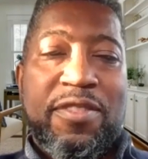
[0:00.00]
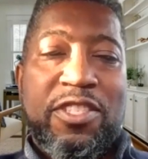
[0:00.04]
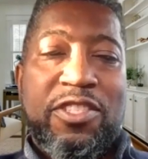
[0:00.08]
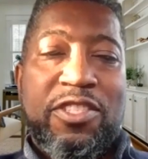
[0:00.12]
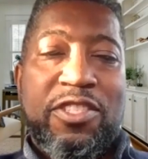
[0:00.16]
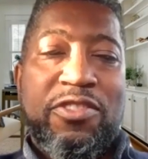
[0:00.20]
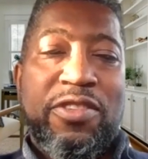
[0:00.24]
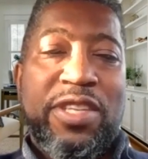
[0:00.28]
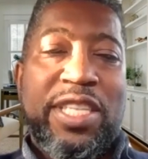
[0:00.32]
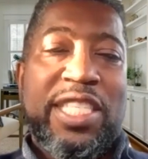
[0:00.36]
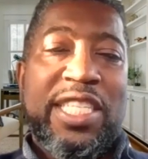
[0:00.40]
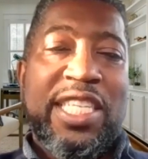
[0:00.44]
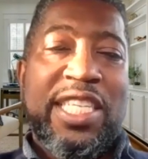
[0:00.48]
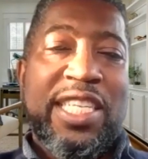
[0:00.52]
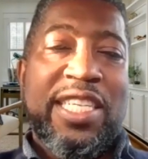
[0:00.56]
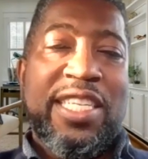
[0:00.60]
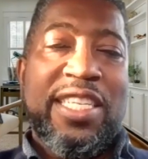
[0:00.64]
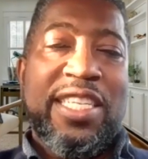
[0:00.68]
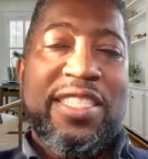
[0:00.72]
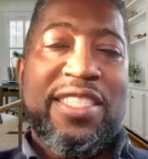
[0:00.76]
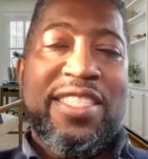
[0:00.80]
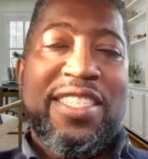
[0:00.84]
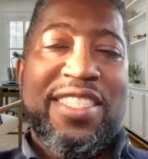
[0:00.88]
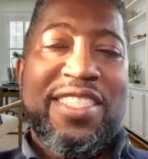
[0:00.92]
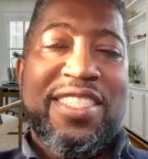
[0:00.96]
Trending
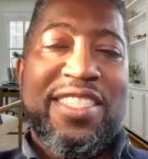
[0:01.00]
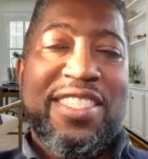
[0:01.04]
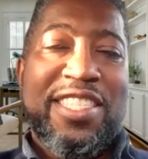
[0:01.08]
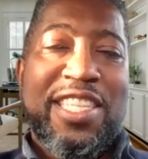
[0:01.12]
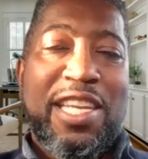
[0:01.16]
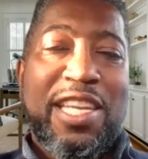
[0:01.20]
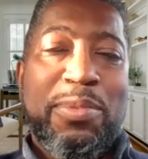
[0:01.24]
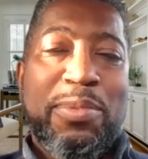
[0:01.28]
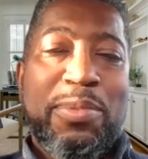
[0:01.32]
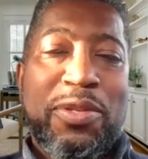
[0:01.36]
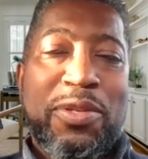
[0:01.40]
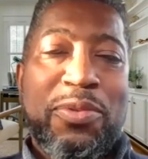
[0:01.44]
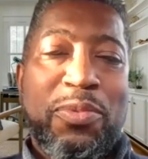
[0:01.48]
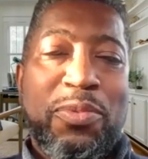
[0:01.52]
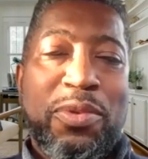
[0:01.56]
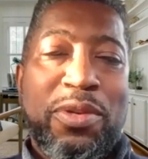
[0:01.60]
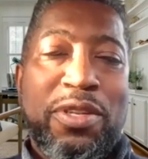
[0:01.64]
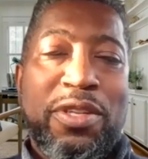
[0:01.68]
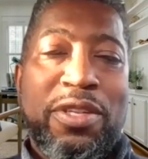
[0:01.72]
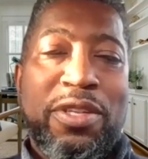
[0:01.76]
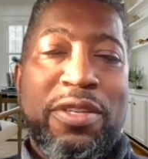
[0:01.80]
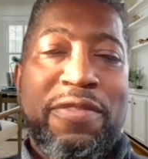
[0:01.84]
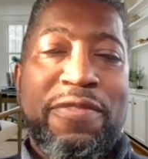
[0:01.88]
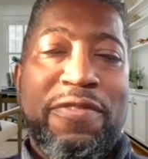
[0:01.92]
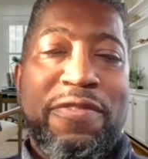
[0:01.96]
is a stubborn
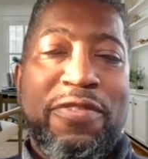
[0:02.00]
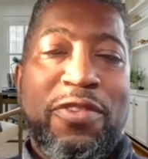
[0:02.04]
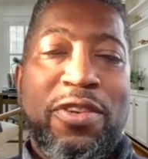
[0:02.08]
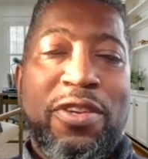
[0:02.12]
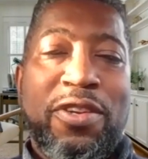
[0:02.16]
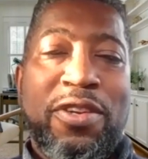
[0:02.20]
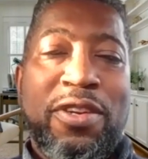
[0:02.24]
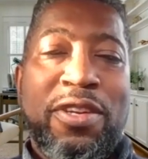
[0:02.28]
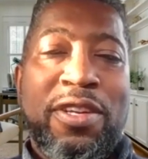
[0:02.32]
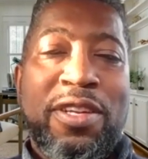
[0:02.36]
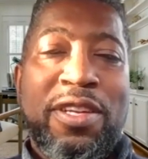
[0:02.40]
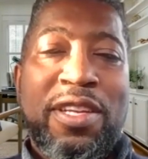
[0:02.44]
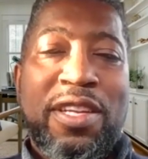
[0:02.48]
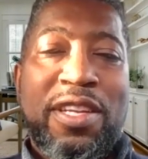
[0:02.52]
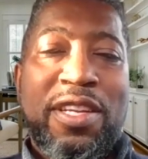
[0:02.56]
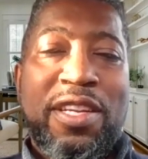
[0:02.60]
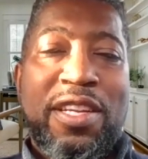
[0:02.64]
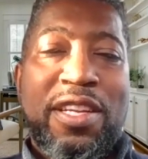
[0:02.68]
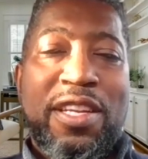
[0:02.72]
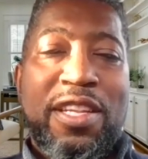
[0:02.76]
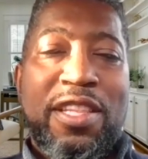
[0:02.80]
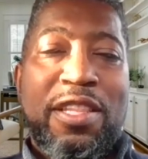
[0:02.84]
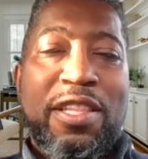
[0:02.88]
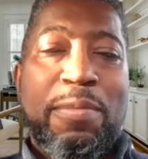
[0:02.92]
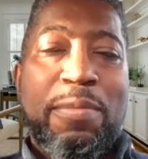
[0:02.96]
word for
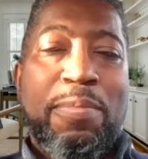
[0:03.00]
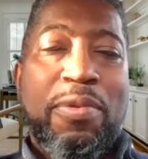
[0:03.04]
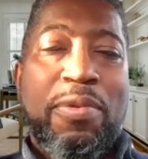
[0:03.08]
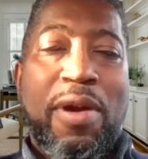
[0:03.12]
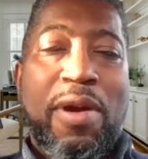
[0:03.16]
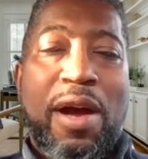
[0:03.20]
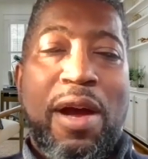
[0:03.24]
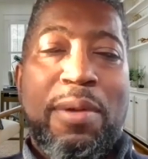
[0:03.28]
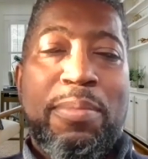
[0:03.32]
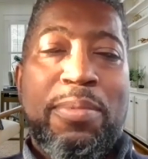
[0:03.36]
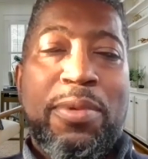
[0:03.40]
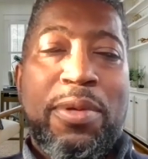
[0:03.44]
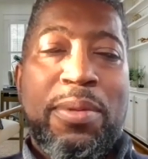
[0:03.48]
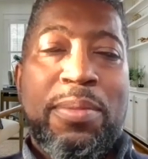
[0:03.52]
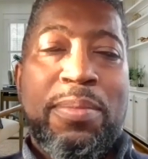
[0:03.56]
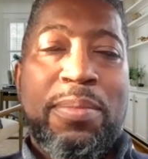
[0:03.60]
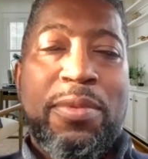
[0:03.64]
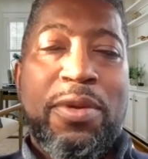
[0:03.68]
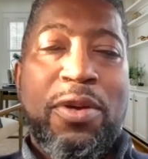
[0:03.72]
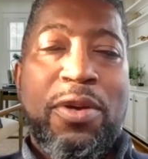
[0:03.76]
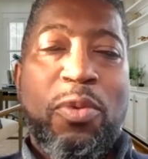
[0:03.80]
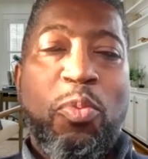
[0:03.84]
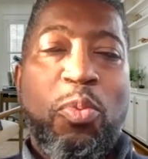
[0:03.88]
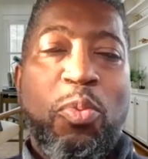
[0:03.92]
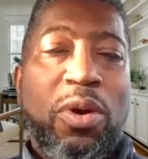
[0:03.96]
the problem
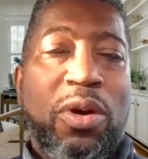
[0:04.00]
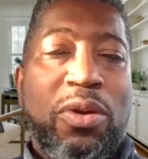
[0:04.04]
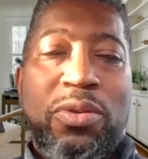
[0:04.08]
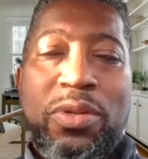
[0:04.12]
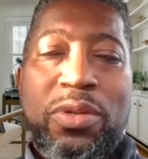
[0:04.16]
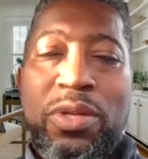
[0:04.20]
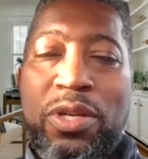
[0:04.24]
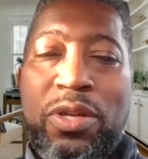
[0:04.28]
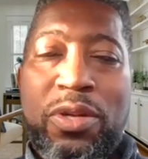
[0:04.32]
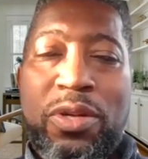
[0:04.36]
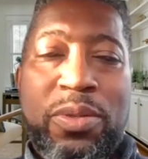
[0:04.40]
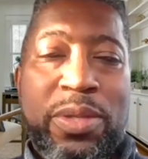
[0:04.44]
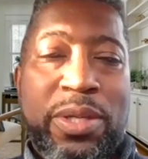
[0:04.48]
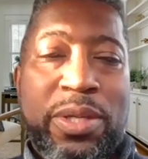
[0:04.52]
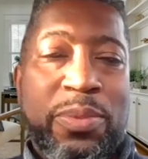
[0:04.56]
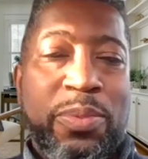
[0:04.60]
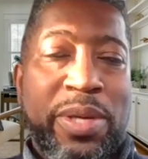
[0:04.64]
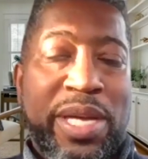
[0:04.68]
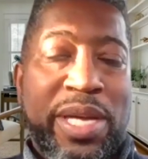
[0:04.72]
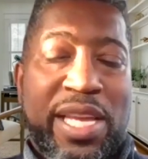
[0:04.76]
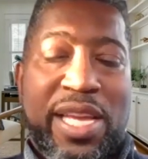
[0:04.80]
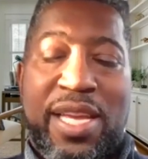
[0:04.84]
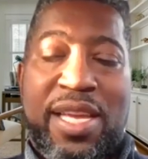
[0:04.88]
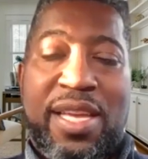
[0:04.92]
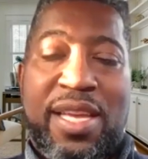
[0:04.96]
won't go
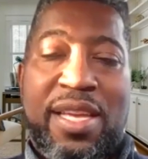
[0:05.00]
away.